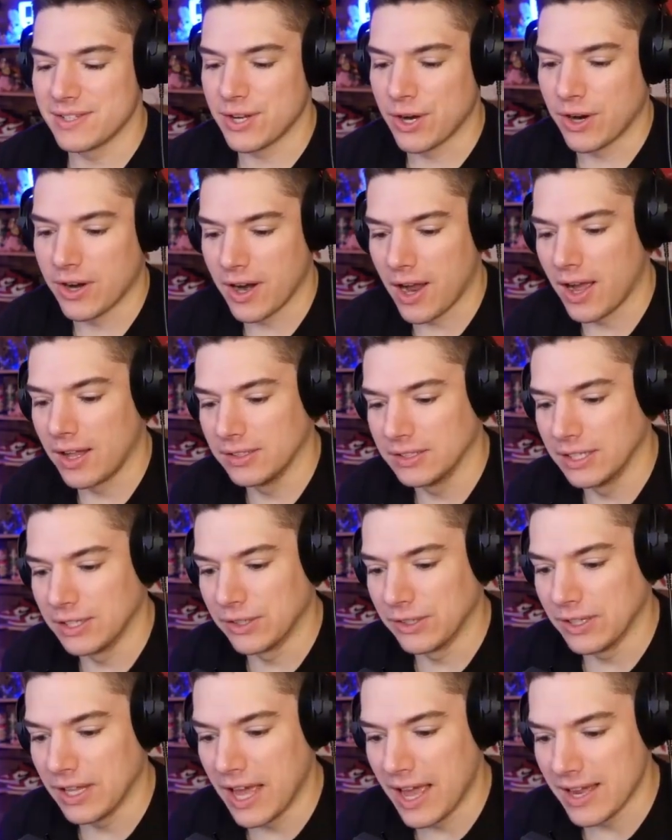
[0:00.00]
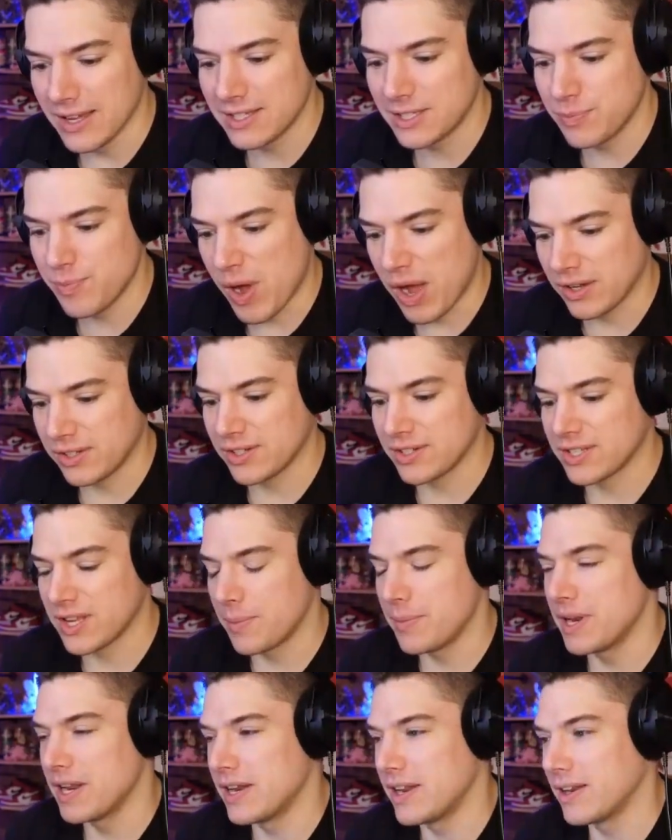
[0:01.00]
hurt a little less. Sponsors
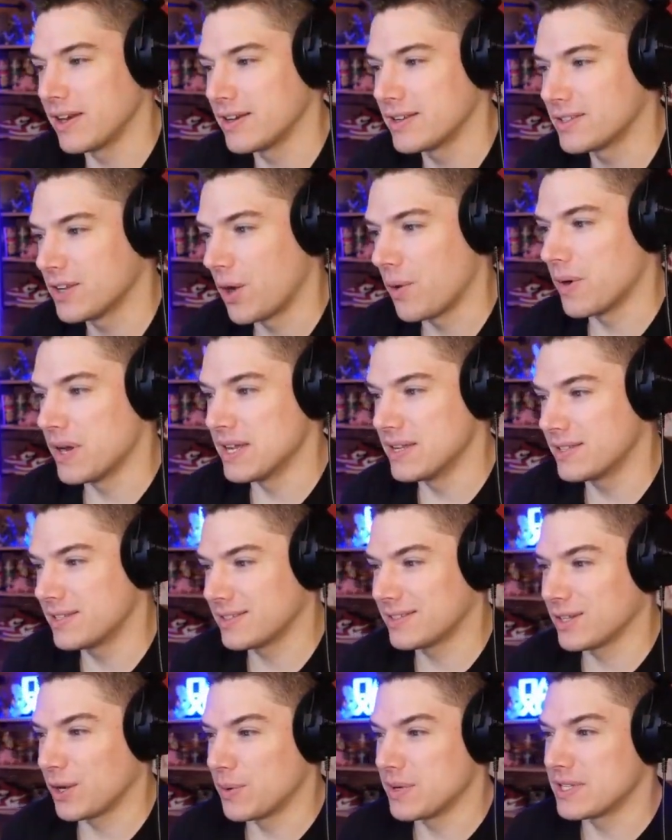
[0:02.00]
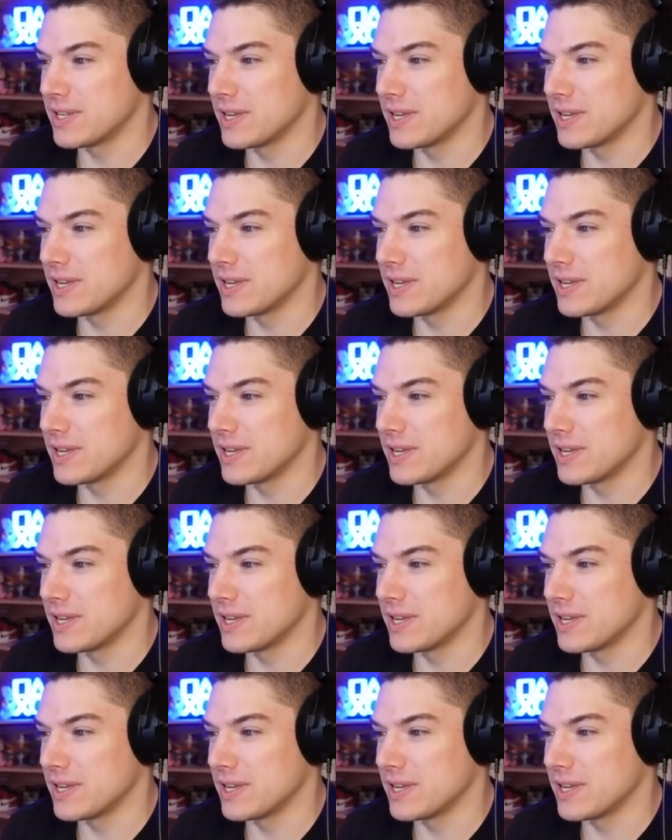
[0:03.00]
coming in here, it's always it's always a